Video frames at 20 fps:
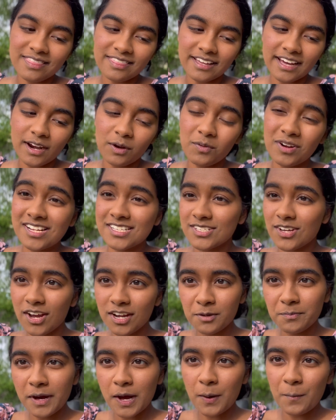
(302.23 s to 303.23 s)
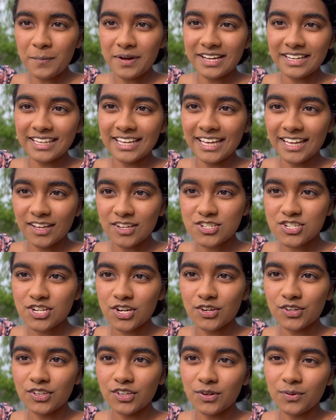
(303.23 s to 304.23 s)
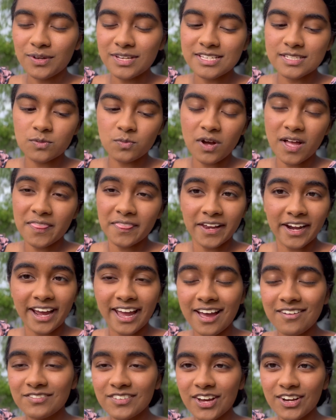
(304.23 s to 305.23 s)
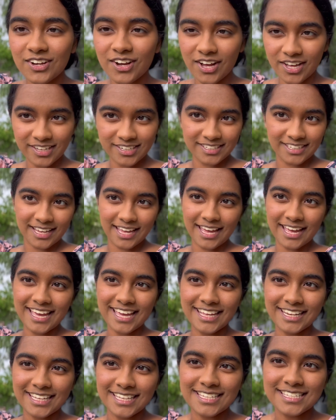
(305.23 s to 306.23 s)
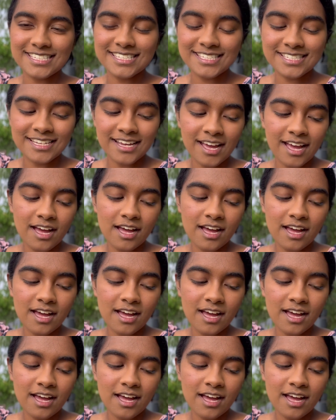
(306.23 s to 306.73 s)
that I want to talk about but can't show you is one that I have not gotten yet and it's